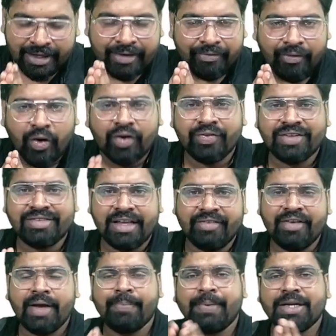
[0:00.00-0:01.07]
what we see,
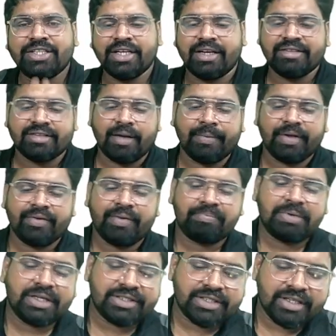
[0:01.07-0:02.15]
where patient is coming,
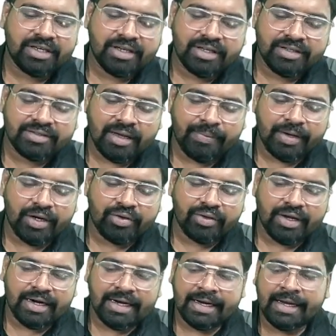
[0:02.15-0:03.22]
to
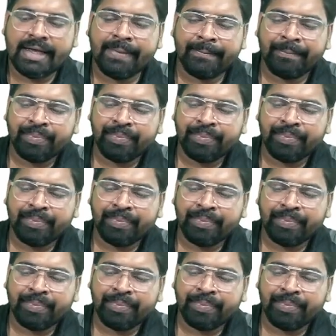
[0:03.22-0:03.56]
the clinic.